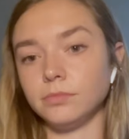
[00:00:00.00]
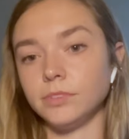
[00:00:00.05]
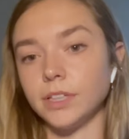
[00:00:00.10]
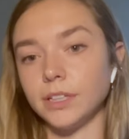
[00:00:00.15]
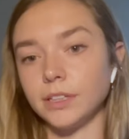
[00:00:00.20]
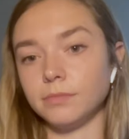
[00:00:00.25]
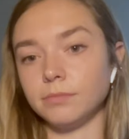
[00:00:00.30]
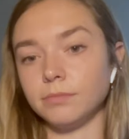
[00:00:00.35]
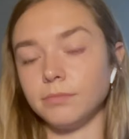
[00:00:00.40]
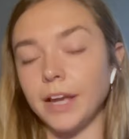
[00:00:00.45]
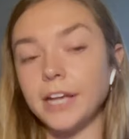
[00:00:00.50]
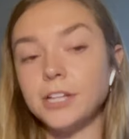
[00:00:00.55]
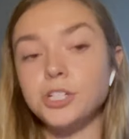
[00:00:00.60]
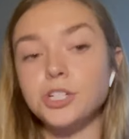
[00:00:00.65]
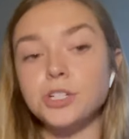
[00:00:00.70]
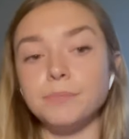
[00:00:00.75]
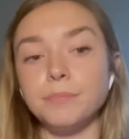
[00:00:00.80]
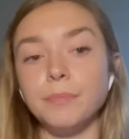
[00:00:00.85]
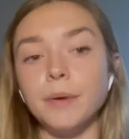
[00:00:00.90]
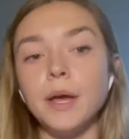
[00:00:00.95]
yeah. And
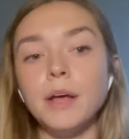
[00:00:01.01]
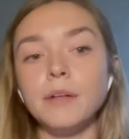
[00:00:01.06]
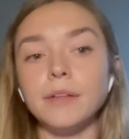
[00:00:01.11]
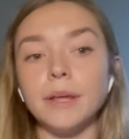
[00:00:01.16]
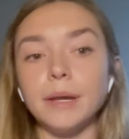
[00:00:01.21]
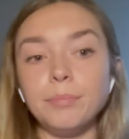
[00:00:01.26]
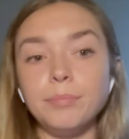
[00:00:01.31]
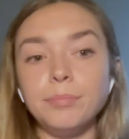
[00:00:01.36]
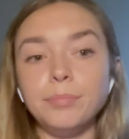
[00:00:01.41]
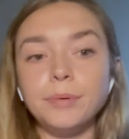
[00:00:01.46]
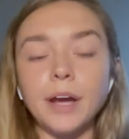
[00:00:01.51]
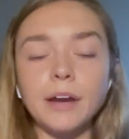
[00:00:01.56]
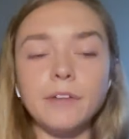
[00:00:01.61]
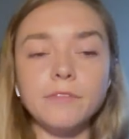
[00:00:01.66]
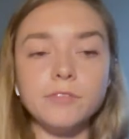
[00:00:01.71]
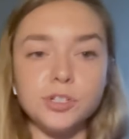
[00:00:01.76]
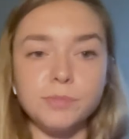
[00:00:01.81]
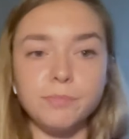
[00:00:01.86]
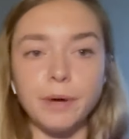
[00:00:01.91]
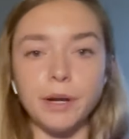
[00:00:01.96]
just like kind of
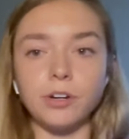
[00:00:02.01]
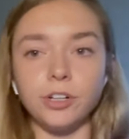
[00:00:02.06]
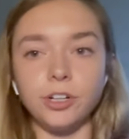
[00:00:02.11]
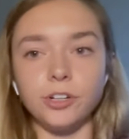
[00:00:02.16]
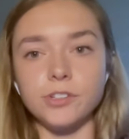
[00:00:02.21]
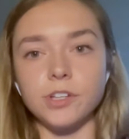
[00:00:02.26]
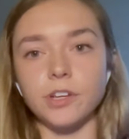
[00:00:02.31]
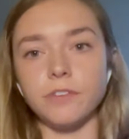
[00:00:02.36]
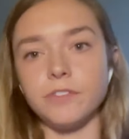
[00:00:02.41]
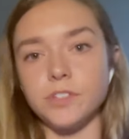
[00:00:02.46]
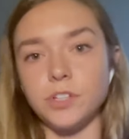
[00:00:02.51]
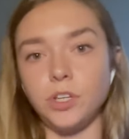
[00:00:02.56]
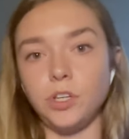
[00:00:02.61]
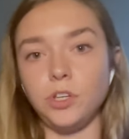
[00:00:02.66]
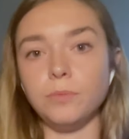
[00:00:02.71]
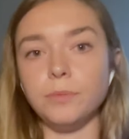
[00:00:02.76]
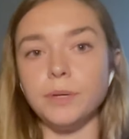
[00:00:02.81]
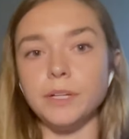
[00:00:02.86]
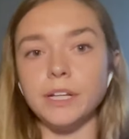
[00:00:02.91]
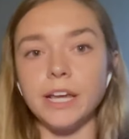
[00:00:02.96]
just bettering yourself as a
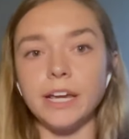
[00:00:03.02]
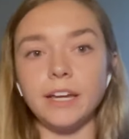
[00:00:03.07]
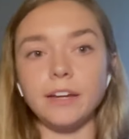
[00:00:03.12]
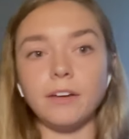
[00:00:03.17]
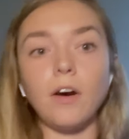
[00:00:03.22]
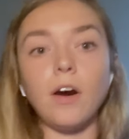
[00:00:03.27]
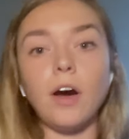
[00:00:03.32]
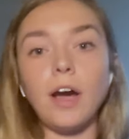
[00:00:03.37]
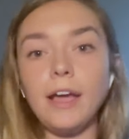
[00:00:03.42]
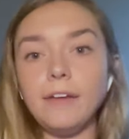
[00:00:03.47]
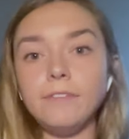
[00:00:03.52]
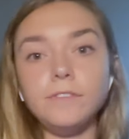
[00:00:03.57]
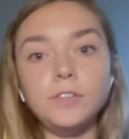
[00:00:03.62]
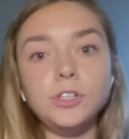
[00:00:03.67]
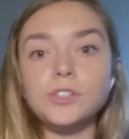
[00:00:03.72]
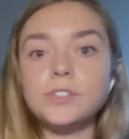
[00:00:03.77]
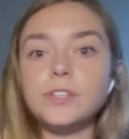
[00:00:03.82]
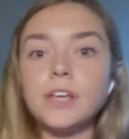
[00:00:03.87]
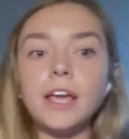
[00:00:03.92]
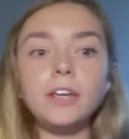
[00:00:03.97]
human. Like
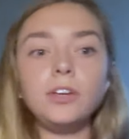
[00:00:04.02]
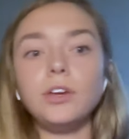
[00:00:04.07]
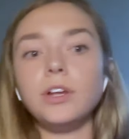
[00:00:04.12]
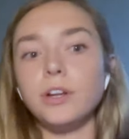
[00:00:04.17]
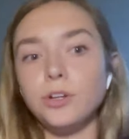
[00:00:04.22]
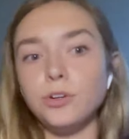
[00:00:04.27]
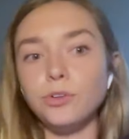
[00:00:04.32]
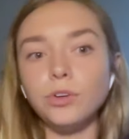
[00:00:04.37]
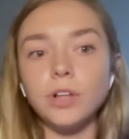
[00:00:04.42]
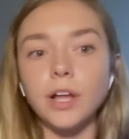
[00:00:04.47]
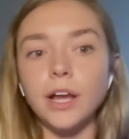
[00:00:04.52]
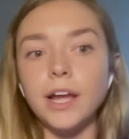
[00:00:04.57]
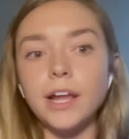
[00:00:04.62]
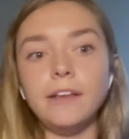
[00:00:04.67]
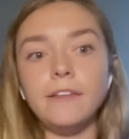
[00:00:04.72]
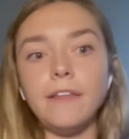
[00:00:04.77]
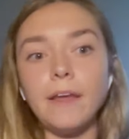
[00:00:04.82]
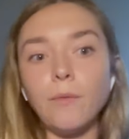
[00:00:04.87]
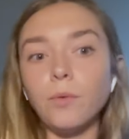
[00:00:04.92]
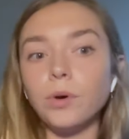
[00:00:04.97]
say you get a new client
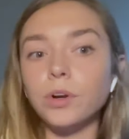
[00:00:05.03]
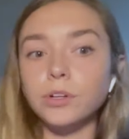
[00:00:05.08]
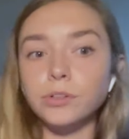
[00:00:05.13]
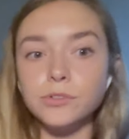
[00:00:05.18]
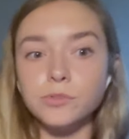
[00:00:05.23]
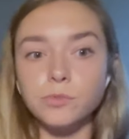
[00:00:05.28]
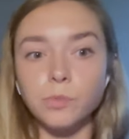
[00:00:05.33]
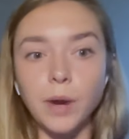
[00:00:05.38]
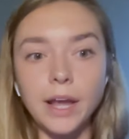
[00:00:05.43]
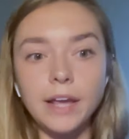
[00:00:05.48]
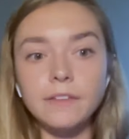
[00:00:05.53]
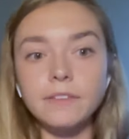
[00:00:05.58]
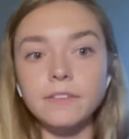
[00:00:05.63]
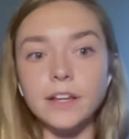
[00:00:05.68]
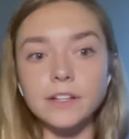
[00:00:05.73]
and they want to lose weight.